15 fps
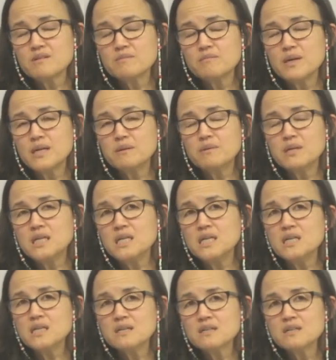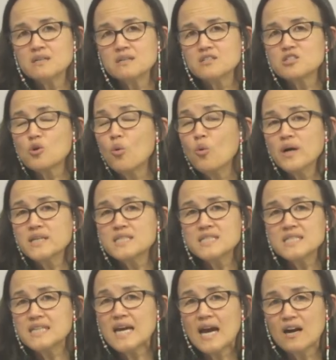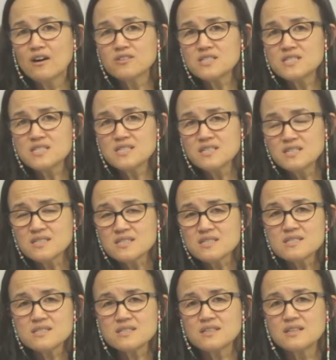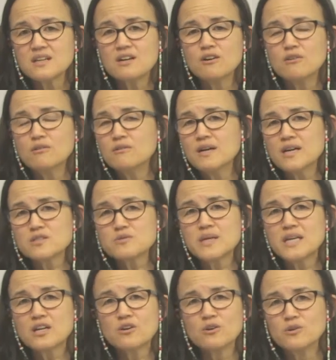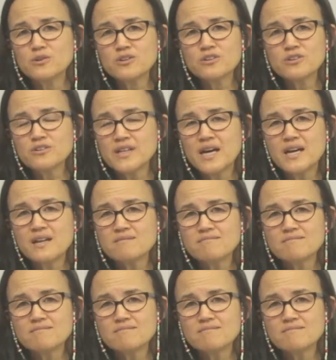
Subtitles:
maybe 20 ounces. You know, as we get older, that